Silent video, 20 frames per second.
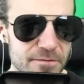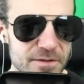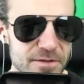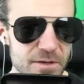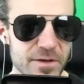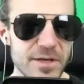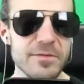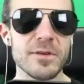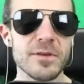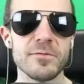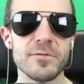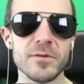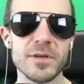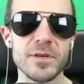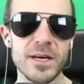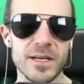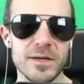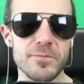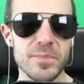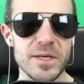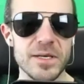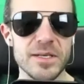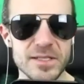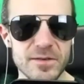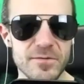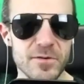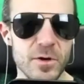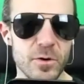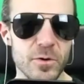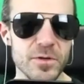So even if you get a piece
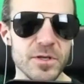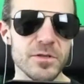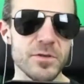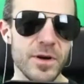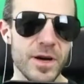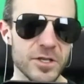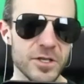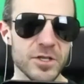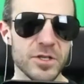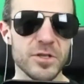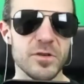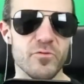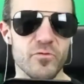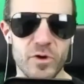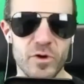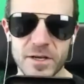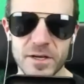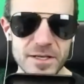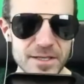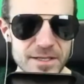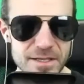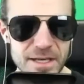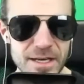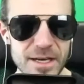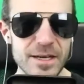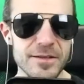of code and you actually run it,